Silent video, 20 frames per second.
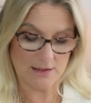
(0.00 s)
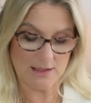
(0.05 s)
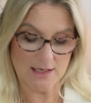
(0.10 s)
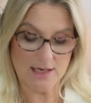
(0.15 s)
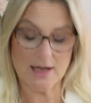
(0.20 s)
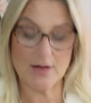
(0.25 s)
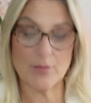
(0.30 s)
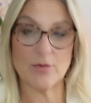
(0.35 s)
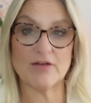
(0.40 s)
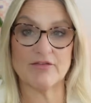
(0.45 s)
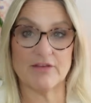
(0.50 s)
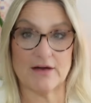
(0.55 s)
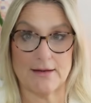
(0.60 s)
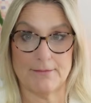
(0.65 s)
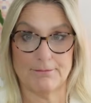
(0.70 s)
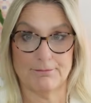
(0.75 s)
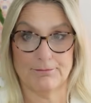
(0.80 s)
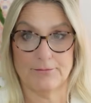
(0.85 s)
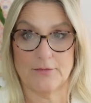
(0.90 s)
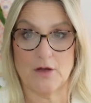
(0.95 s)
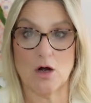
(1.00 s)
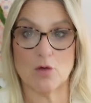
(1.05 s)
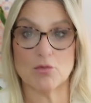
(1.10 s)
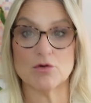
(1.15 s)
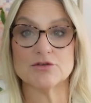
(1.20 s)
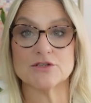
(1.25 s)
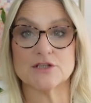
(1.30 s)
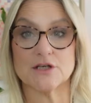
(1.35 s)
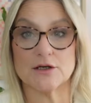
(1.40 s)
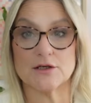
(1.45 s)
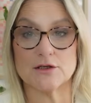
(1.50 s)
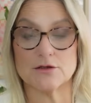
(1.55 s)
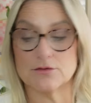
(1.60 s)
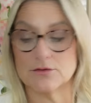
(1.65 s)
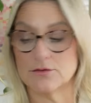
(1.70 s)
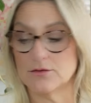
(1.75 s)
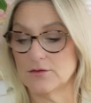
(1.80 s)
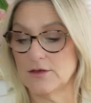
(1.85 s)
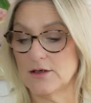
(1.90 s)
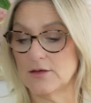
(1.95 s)
However, I will show you
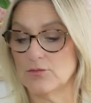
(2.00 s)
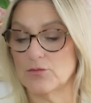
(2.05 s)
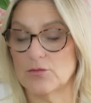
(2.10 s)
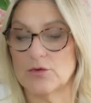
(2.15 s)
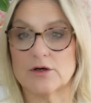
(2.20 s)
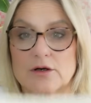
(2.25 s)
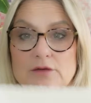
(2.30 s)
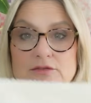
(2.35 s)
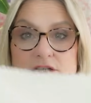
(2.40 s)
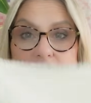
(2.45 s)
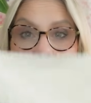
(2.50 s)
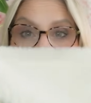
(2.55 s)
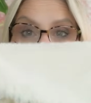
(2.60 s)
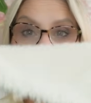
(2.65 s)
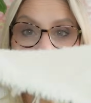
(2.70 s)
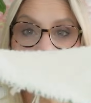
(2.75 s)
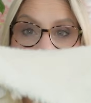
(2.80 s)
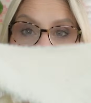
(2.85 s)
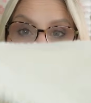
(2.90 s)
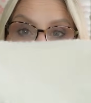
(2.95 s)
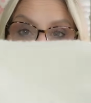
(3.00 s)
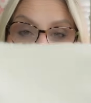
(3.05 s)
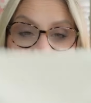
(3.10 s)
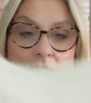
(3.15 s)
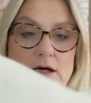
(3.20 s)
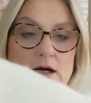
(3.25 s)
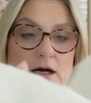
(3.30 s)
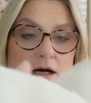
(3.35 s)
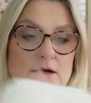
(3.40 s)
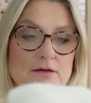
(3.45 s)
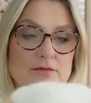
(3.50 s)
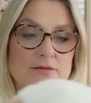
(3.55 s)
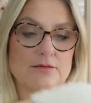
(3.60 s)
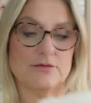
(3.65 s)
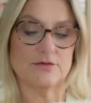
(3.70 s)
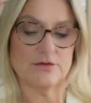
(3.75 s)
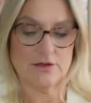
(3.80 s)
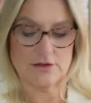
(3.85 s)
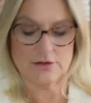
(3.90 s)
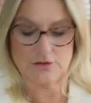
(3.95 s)
what I've done.
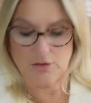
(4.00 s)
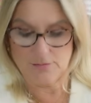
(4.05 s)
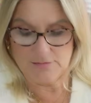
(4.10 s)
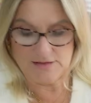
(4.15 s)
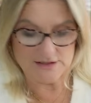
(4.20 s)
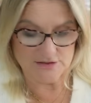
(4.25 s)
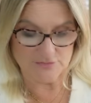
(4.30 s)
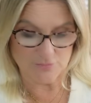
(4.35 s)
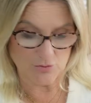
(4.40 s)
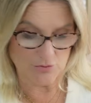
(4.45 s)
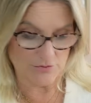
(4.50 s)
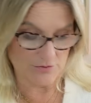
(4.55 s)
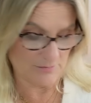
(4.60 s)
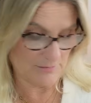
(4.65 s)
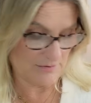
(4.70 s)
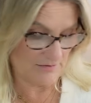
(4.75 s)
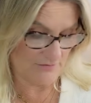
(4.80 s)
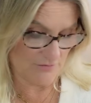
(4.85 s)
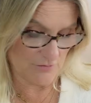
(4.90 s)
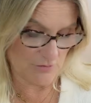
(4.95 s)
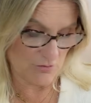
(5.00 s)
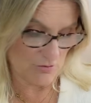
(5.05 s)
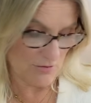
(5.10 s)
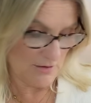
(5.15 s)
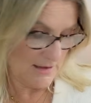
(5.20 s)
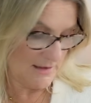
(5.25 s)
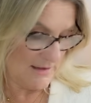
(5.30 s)
Not much more than before.